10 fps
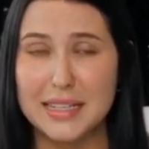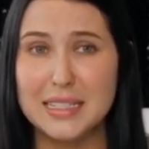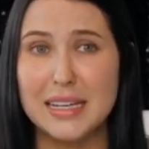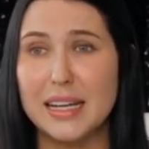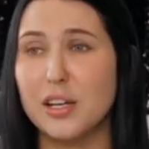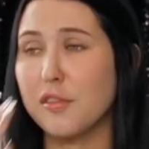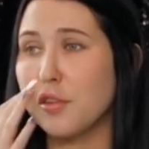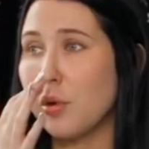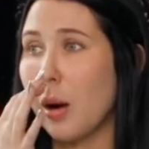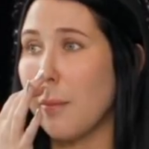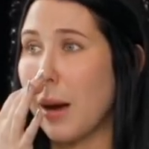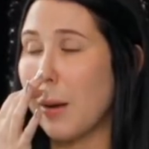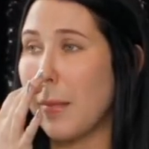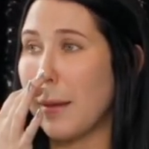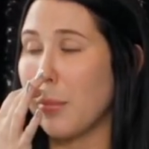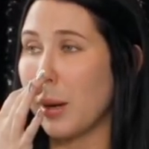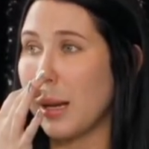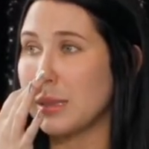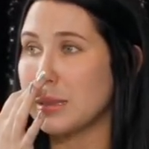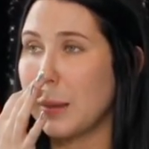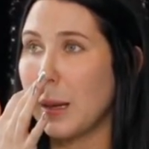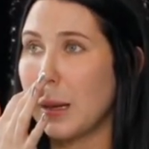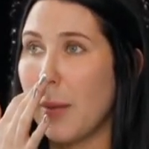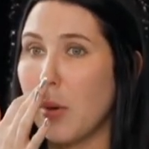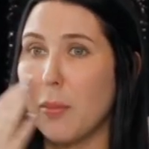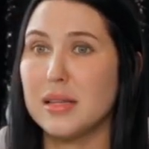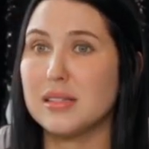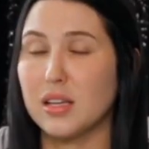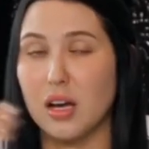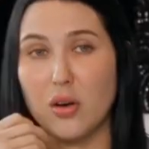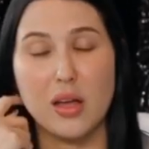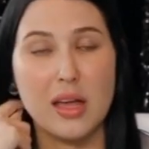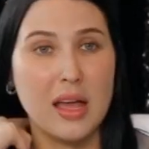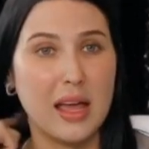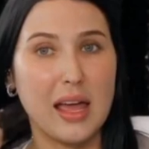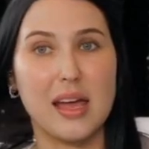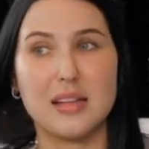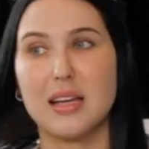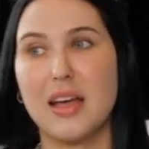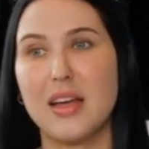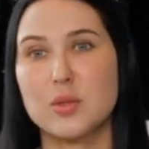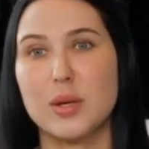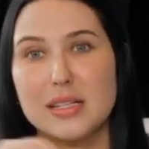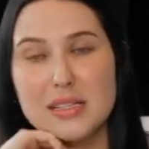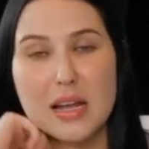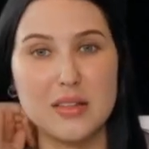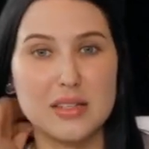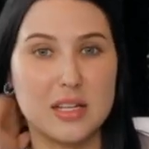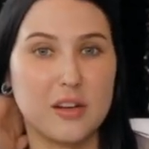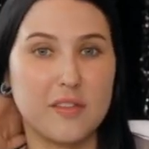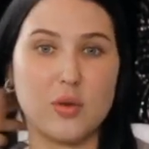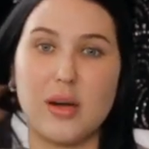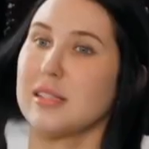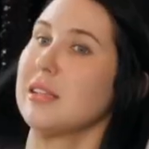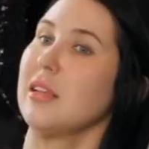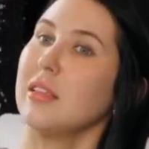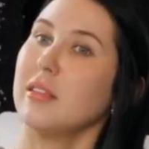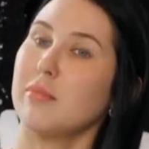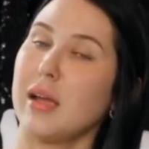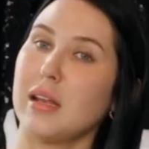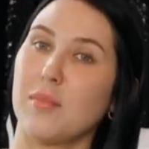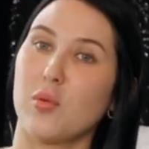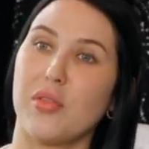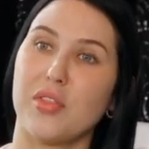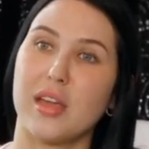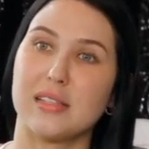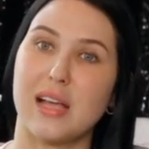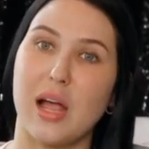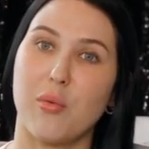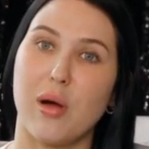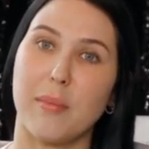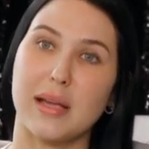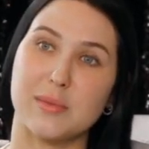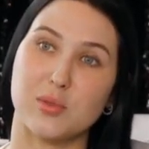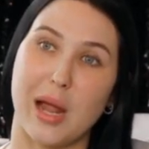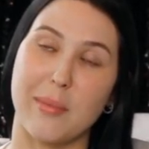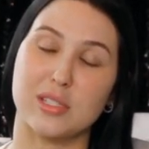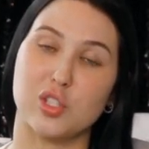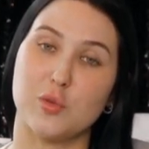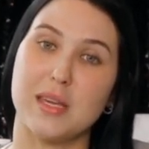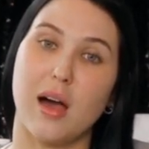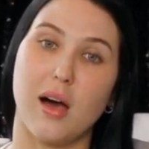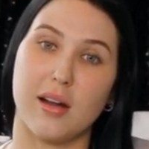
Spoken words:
I did an interview about my brand a couple months ago, and that's what I said in this interview. I said that my number one thing is I want my subscribers to be